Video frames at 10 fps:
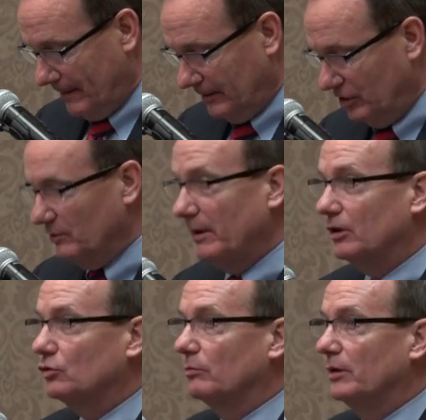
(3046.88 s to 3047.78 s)
She's made a
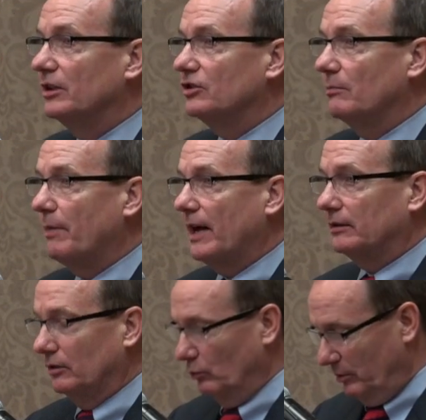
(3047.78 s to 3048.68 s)
tremendous impact
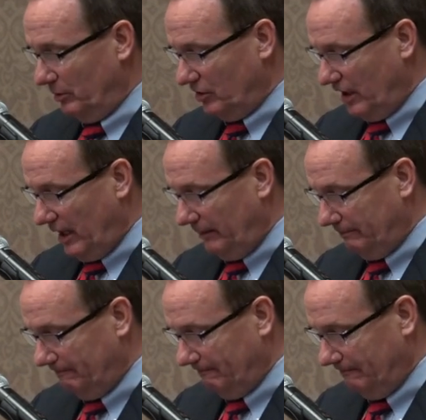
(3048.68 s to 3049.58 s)
on the women's game.
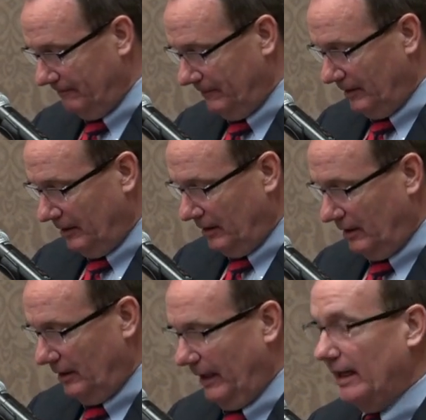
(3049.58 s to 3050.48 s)

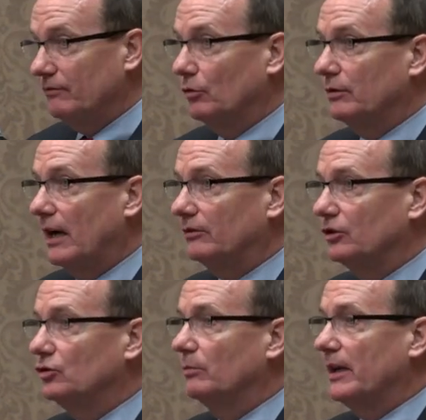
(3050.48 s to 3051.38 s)
And I have no doubt
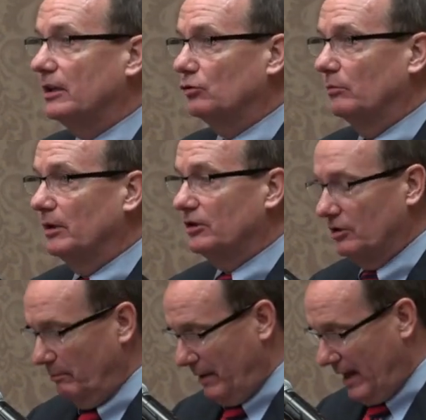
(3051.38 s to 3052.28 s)
that you'll make a tremendous
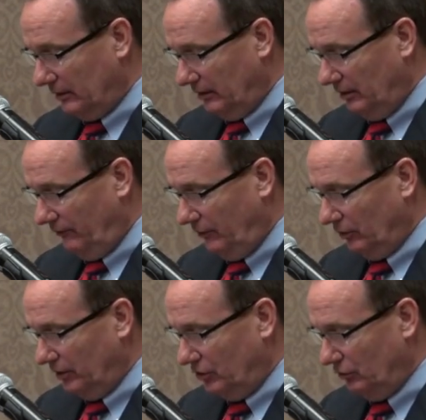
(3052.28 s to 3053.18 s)
impact in the
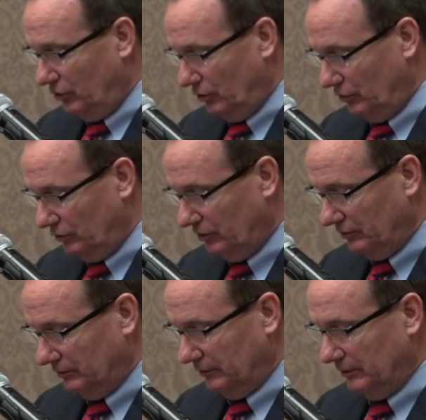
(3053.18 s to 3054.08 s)
field that you choose.
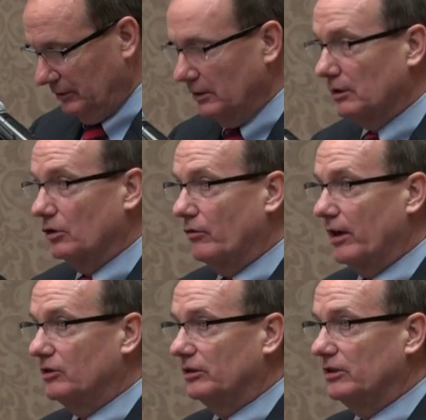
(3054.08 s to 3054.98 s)

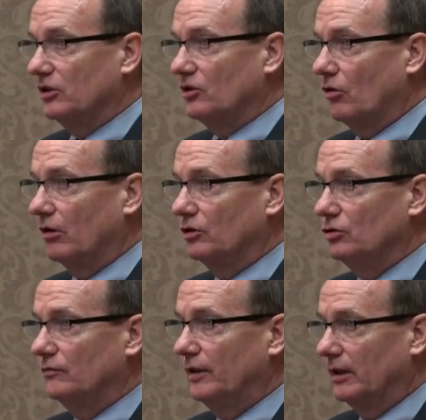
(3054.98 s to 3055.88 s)
Congratulations on all that
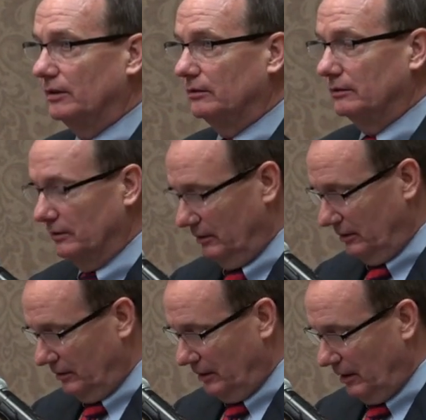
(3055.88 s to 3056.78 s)
you've done,
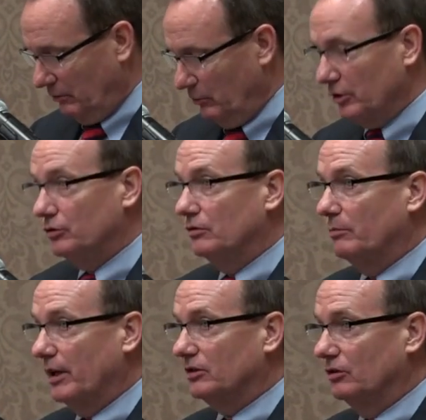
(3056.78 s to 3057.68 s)
and we wish you the
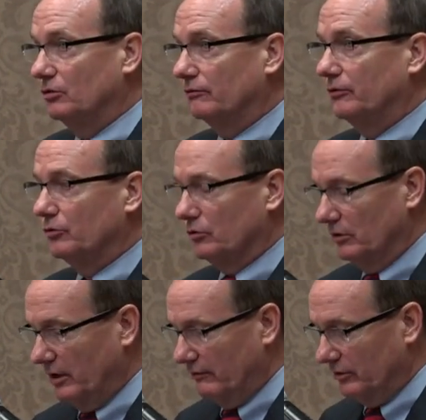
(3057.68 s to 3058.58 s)
best in your future
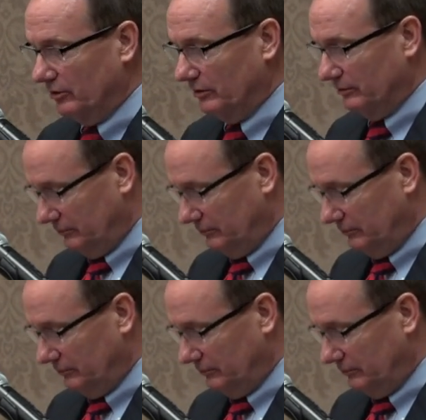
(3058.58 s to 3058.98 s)
endeavors.